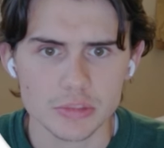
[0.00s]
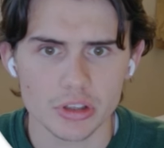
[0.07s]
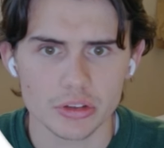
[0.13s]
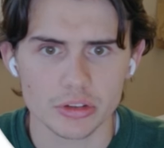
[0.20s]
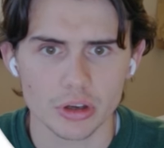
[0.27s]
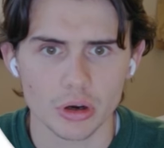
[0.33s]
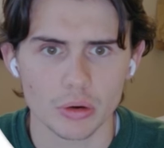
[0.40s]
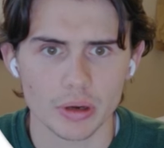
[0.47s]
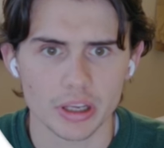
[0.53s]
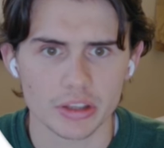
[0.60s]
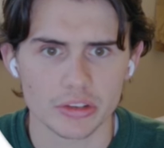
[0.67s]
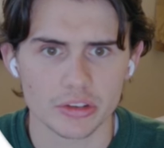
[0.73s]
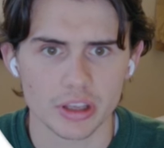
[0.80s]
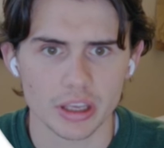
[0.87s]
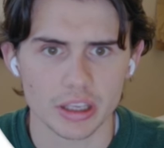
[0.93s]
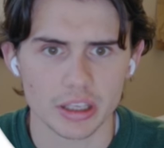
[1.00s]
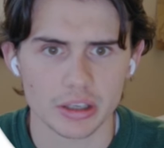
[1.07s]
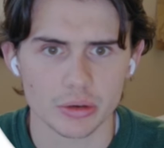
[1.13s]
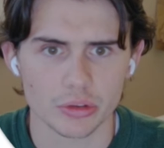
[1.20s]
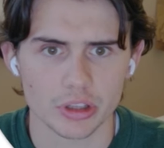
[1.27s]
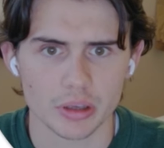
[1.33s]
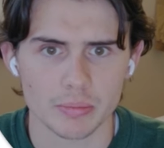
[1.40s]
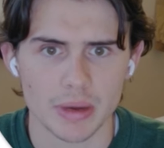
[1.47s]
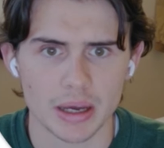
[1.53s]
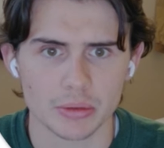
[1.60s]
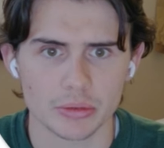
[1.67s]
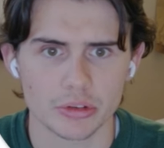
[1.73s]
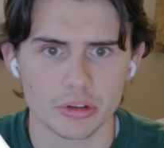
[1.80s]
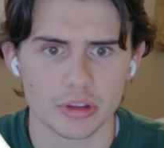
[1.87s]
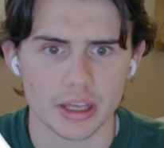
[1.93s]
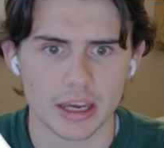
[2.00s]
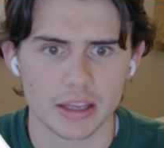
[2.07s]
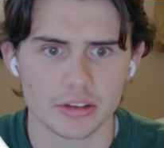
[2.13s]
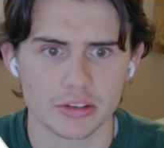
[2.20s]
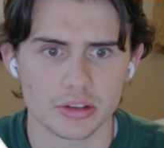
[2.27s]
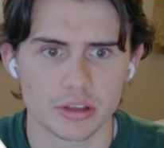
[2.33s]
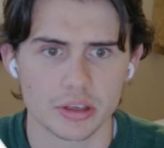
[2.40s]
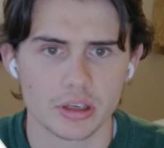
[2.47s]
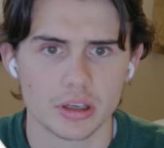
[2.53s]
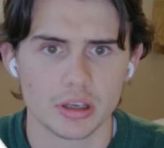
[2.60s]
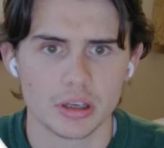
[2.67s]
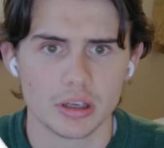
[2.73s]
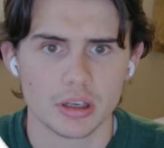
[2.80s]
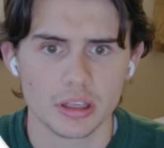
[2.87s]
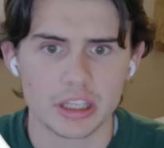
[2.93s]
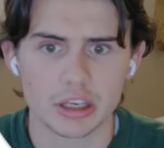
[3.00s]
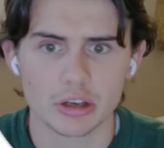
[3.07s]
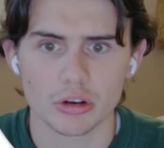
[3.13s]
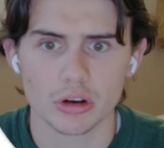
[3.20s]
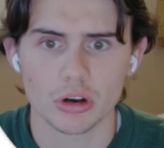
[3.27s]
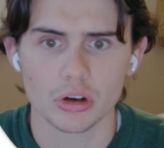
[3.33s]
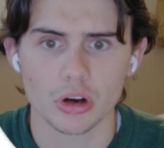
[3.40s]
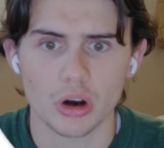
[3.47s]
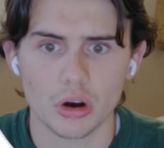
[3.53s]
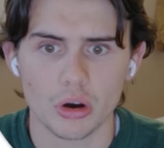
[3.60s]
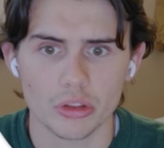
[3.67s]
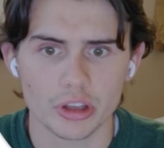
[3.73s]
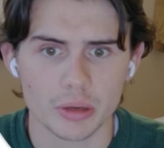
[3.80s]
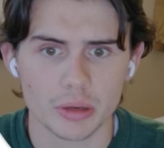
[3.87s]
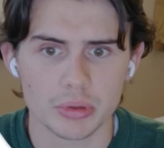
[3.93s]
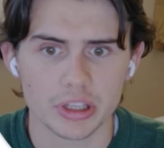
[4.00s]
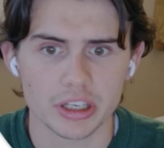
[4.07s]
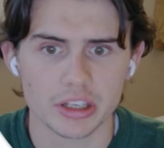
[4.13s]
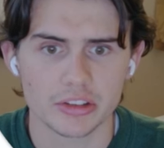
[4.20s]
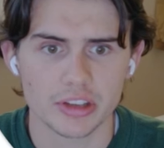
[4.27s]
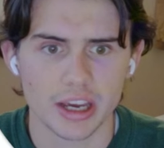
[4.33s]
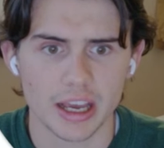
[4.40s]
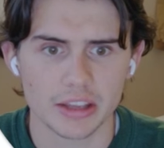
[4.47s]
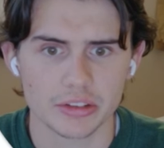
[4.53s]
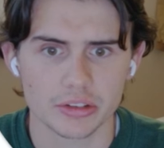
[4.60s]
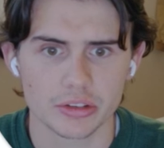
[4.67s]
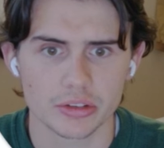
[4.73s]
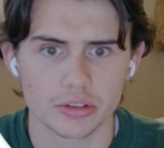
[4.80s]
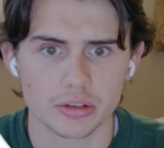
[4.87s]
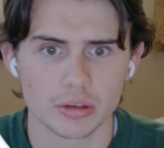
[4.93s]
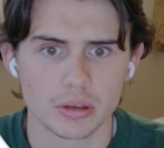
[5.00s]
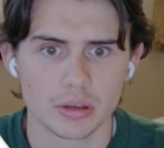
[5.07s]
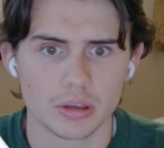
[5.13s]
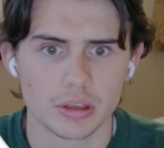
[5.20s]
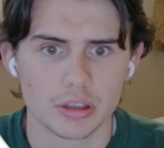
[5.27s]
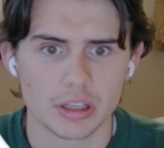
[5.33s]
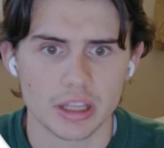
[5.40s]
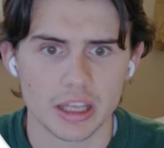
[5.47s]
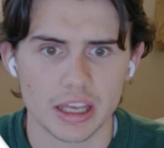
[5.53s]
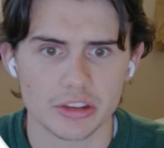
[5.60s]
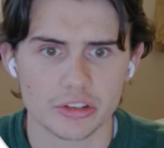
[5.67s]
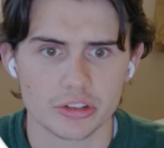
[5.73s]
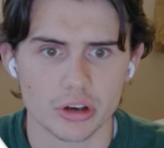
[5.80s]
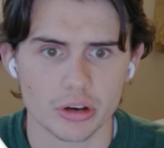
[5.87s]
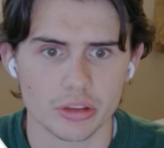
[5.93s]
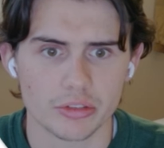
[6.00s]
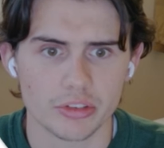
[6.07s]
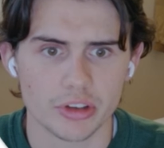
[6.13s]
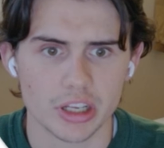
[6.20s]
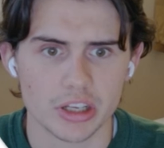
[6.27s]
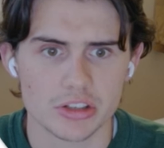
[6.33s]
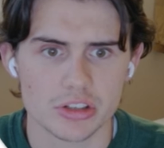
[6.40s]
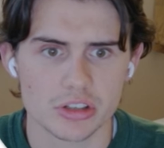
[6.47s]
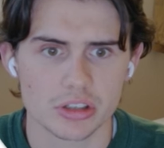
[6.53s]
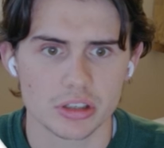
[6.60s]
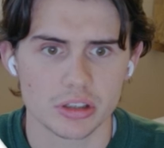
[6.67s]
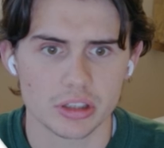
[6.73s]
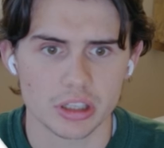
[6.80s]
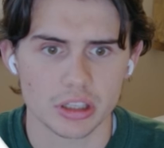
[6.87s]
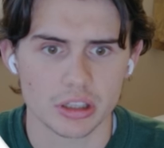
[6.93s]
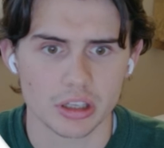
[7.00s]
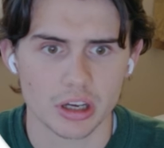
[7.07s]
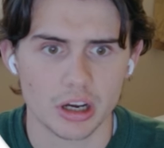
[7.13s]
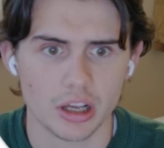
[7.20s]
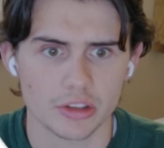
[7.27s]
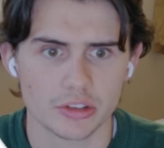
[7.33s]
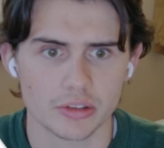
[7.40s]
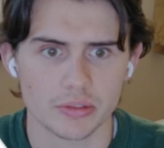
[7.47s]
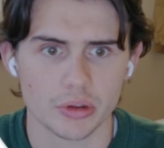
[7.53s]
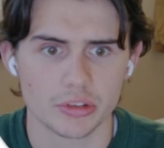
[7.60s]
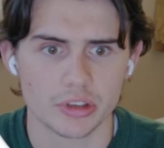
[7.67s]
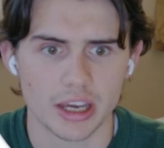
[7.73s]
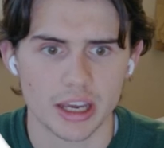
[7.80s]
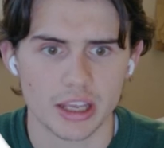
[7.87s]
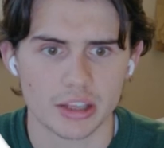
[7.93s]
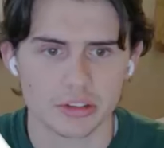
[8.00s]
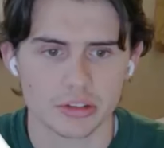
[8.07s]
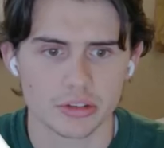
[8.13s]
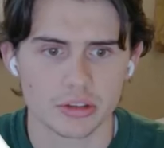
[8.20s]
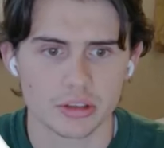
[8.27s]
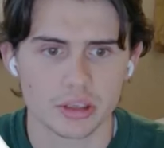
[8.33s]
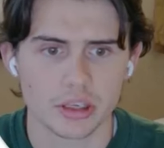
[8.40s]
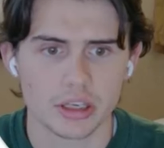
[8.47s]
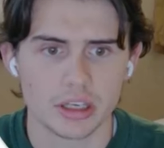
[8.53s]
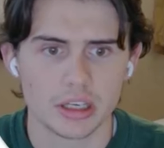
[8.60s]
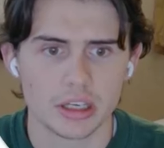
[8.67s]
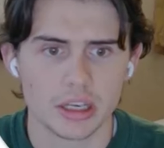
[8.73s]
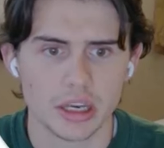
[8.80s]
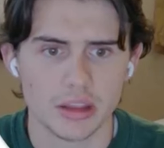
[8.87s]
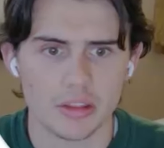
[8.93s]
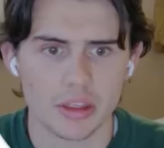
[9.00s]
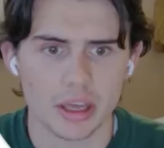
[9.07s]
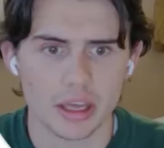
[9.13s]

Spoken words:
So it can say, here's the amount that, here are all the completed tasks that had the start and the finish, the costs of those tasks, and